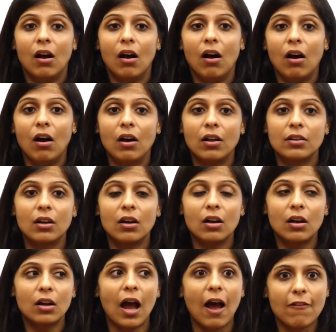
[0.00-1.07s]

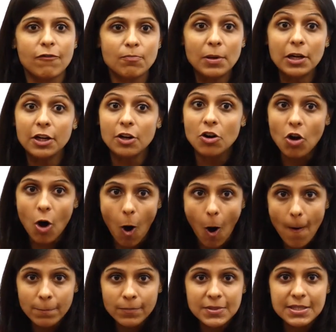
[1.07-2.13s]
the government
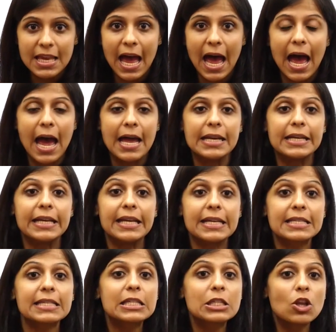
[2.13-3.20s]
norms and
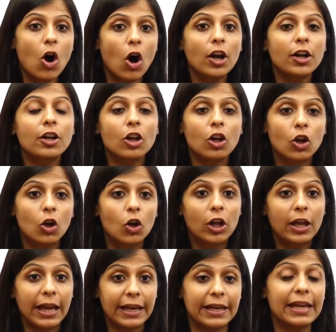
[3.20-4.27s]
is not
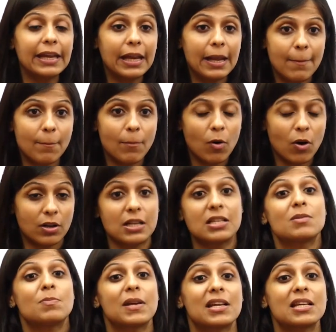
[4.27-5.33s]
getting
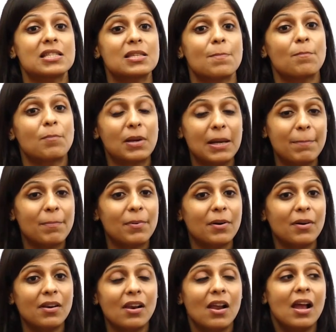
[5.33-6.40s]
importance, because
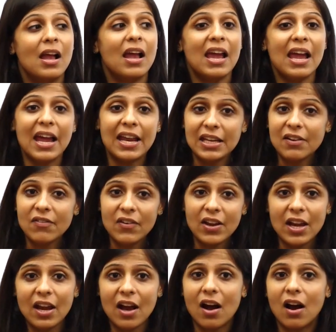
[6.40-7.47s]
people
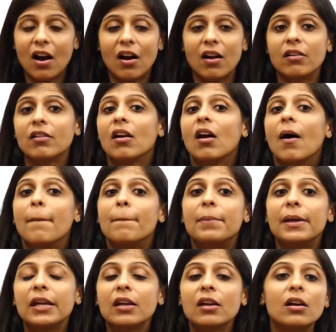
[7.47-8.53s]
anyway are
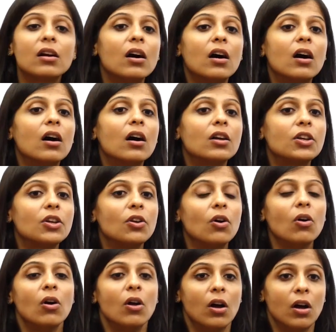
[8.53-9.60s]
being
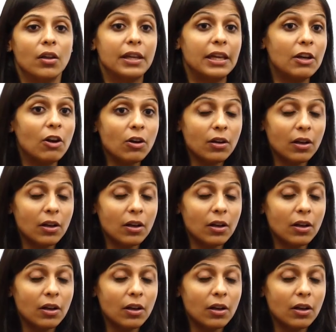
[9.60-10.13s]
they're